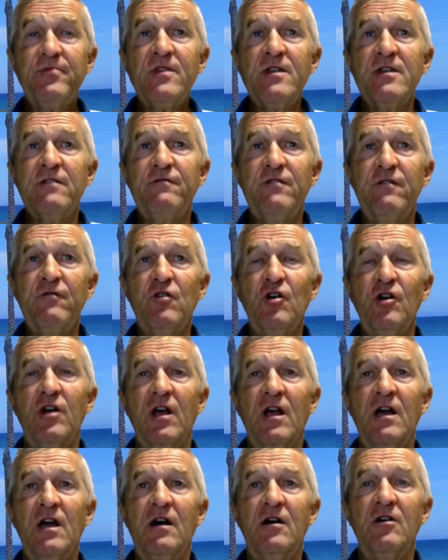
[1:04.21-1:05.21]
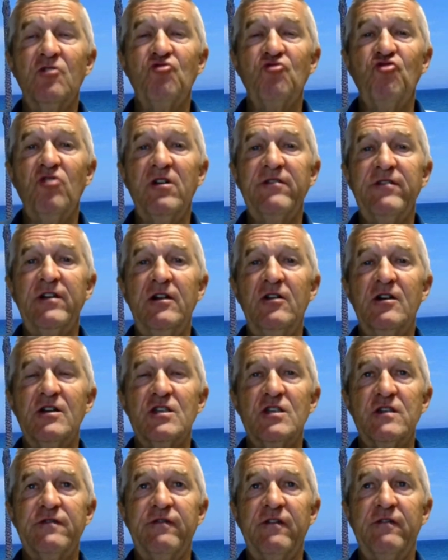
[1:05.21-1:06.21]
if you've got a car driving
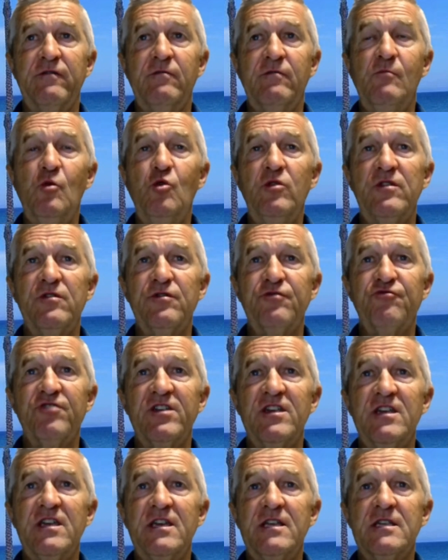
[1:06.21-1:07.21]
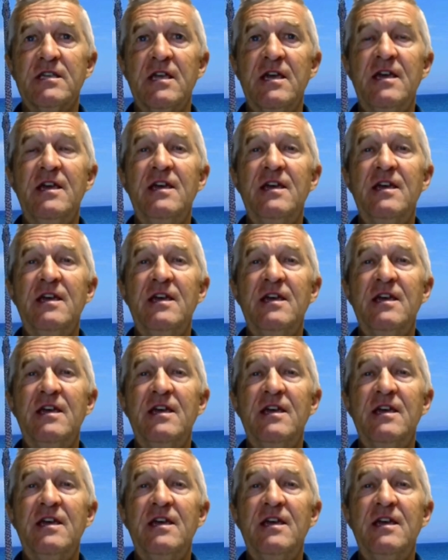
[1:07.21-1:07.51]
license for more than 3 years,